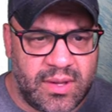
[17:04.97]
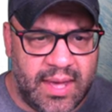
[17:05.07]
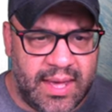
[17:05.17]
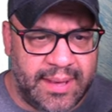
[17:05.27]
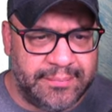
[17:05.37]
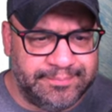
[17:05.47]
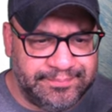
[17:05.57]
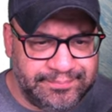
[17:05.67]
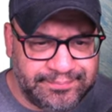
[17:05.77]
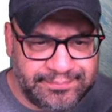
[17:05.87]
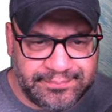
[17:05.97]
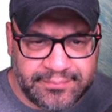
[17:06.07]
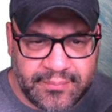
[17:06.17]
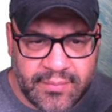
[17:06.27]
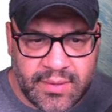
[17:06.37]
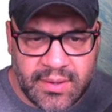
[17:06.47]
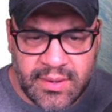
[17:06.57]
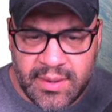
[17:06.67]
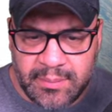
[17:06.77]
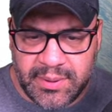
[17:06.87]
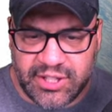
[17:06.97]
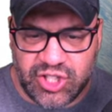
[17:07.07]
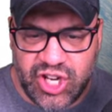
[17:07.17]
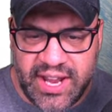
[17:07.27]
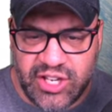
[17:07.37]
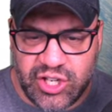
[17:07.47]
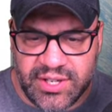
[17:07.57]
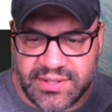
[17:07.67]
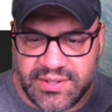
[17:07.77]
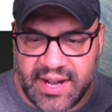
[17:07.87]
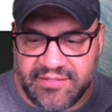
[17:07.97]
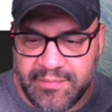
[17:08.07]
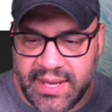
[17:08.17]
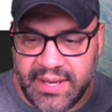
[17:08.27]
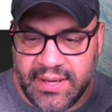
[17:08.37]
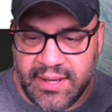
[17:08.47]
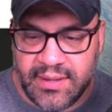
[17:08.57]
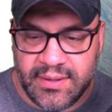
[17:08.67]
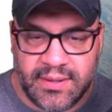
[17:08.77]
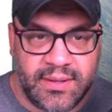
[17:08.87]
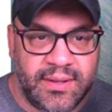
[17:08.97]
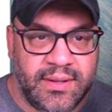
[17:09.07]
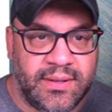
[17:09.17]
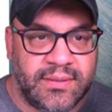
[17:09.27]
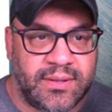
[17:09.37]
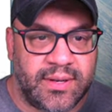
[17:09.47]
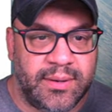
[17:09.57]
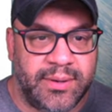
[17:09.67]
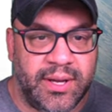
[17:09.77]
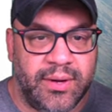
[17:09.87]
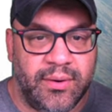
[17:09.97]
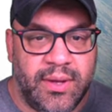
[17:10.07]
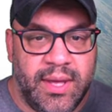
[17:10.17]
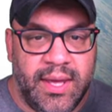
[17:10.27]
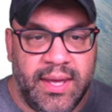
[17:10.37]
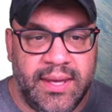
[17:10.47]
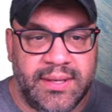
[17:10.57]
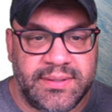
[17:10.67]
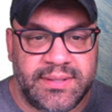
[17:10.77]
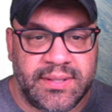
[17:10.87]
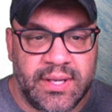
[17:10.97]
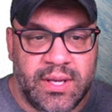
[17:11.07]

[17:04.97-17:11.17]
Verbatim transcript: Uh, but the changes that I've made, sorry, here we go, is